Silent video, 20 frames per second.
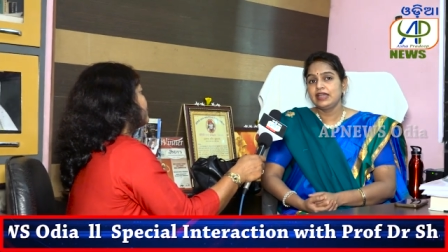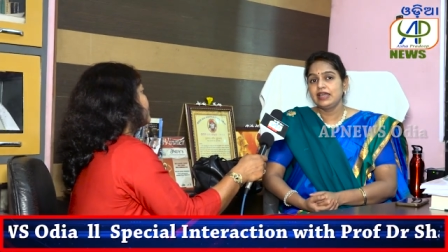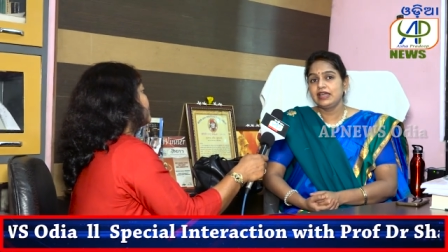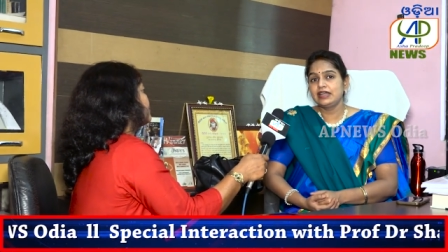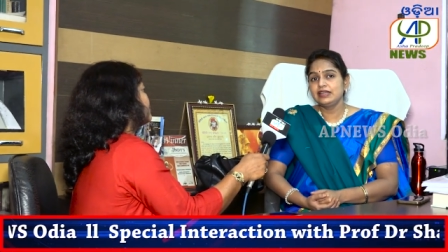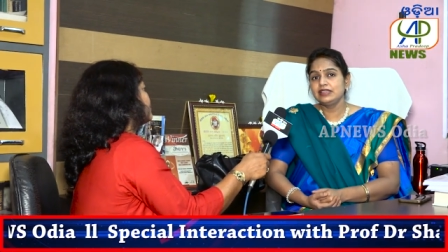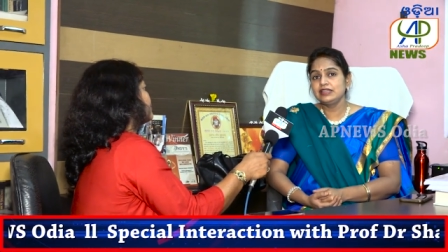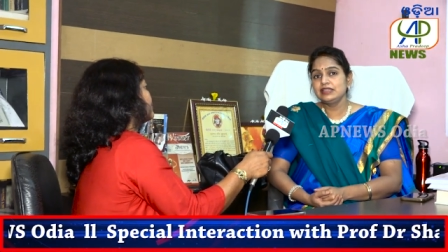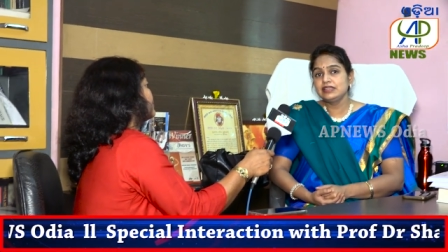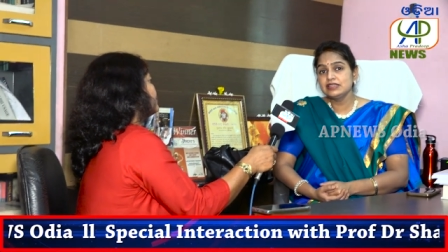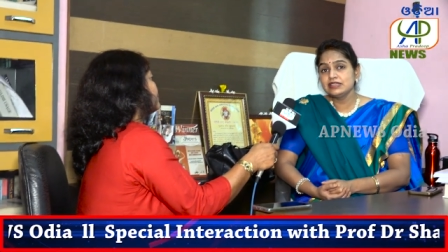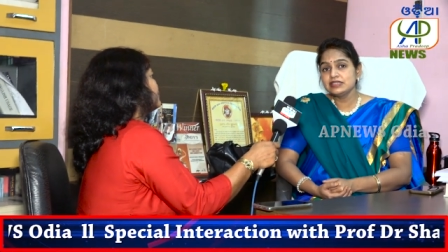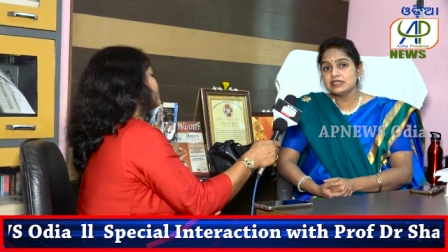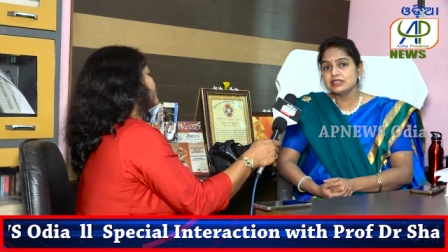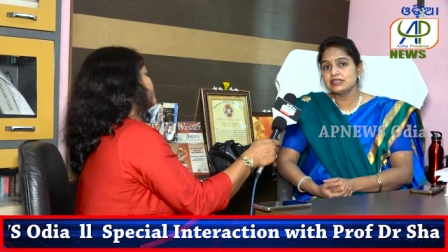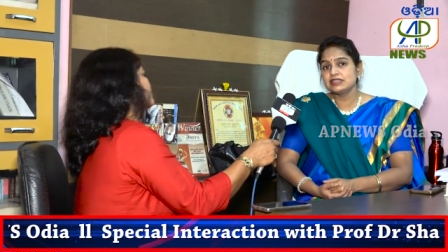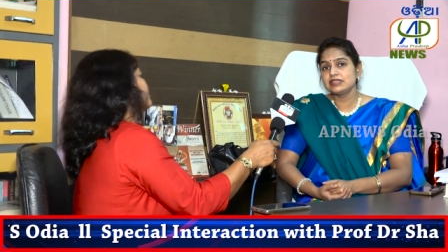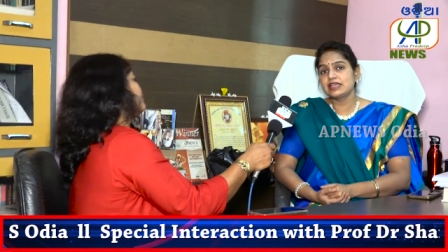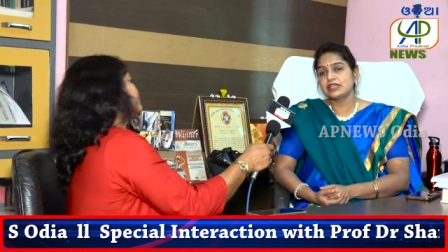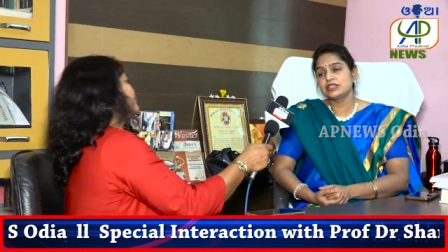And in
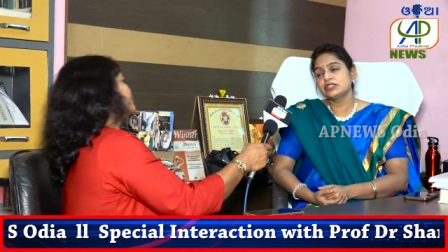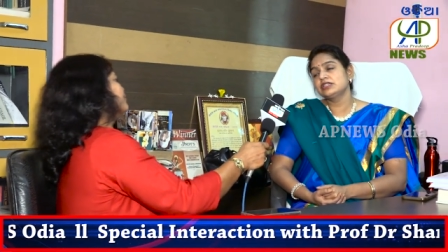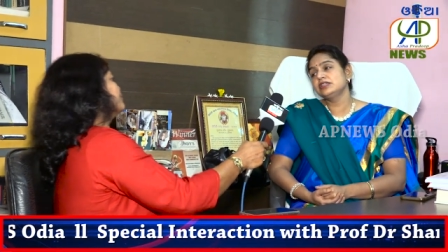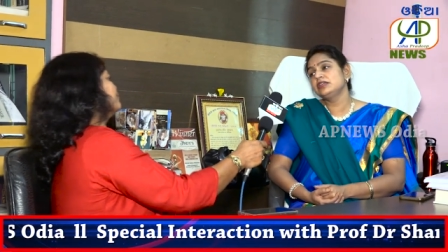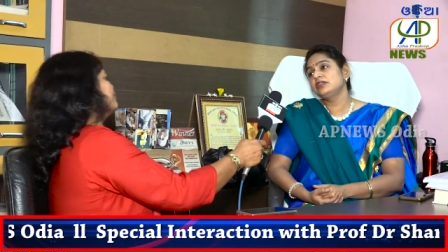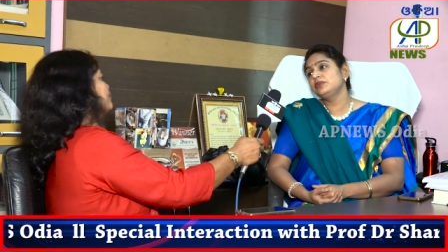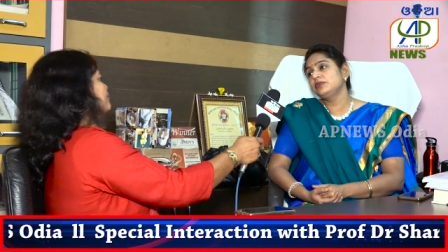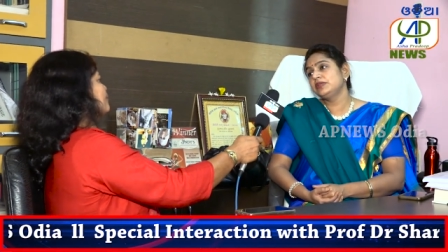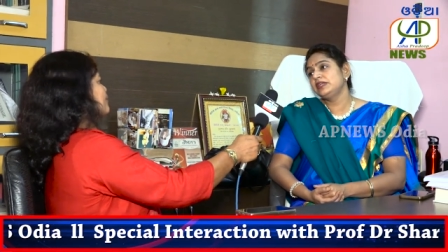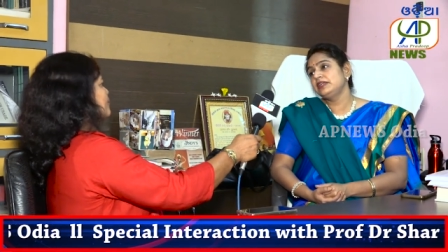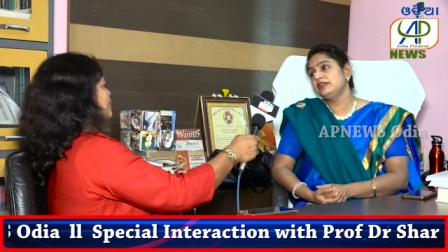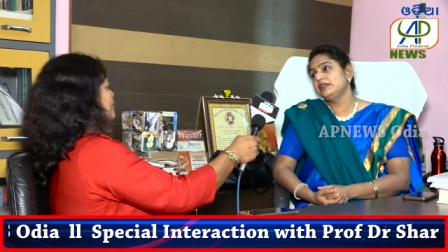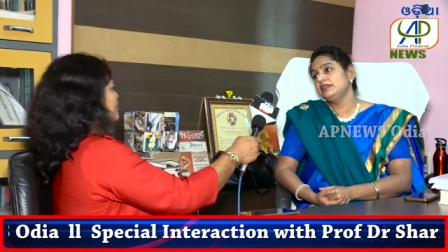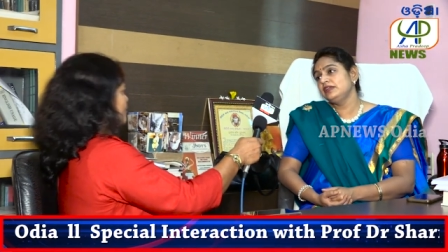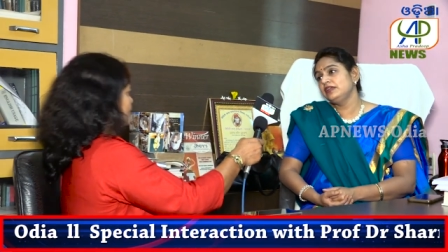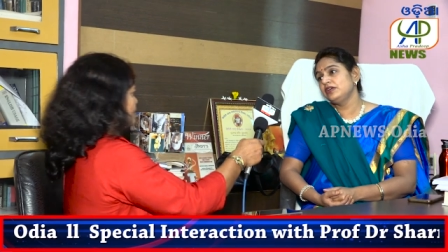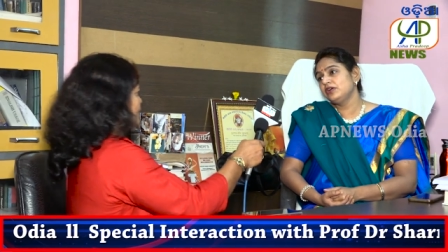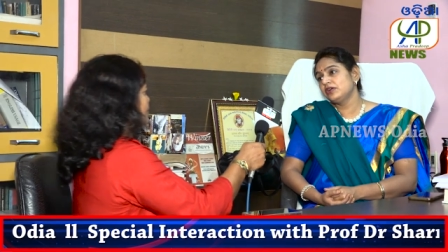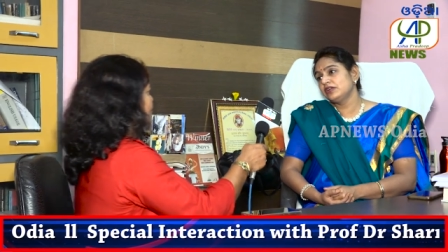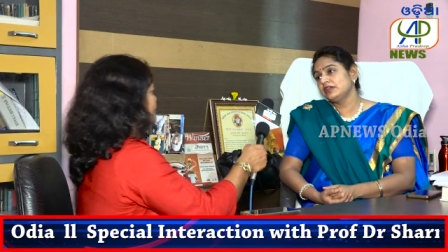this national
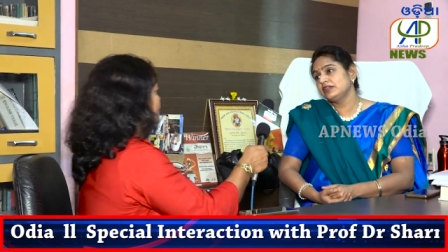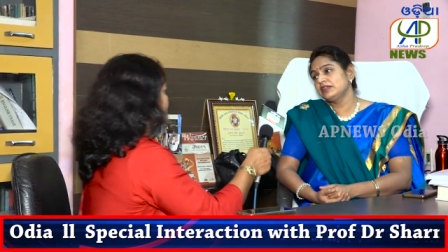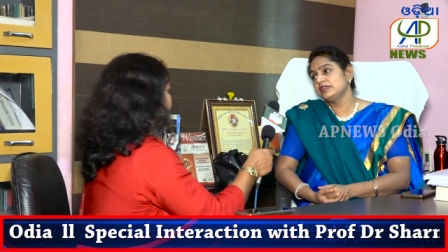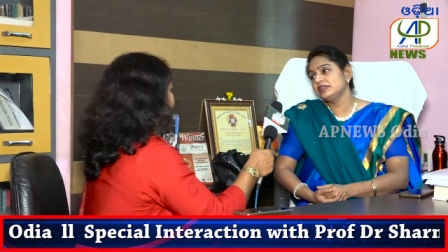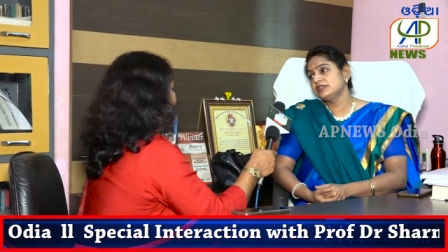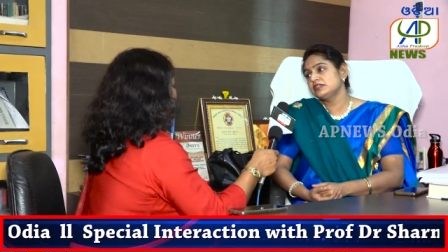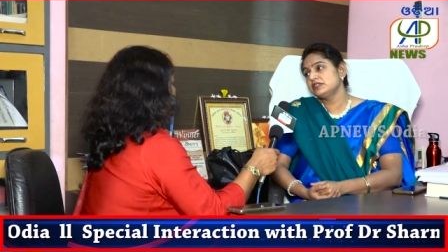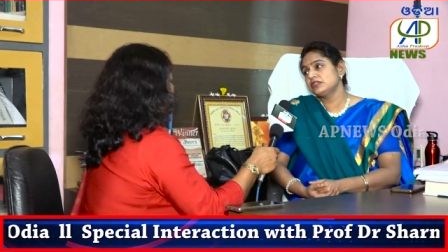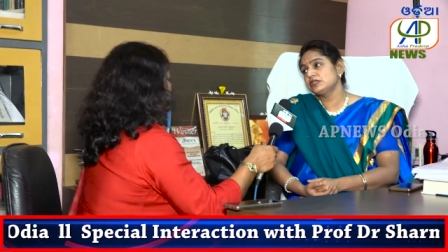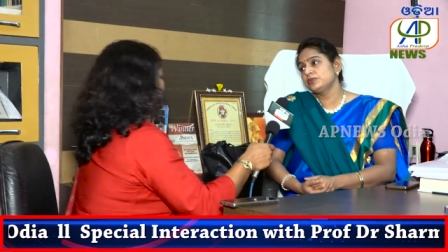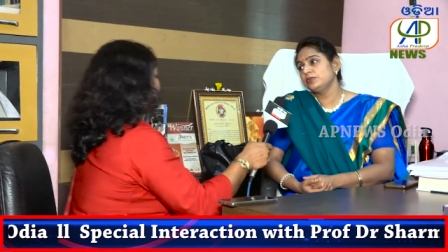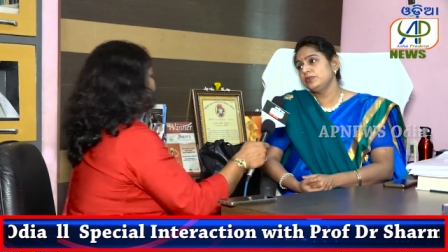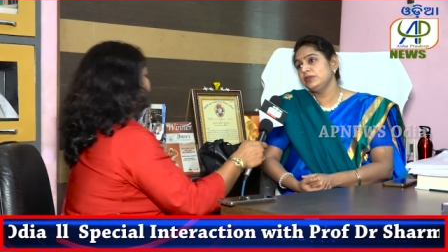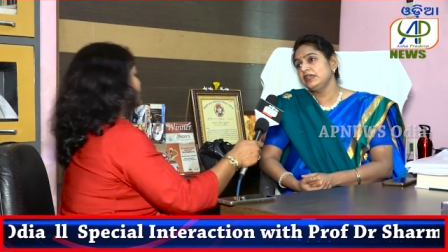oratory contest,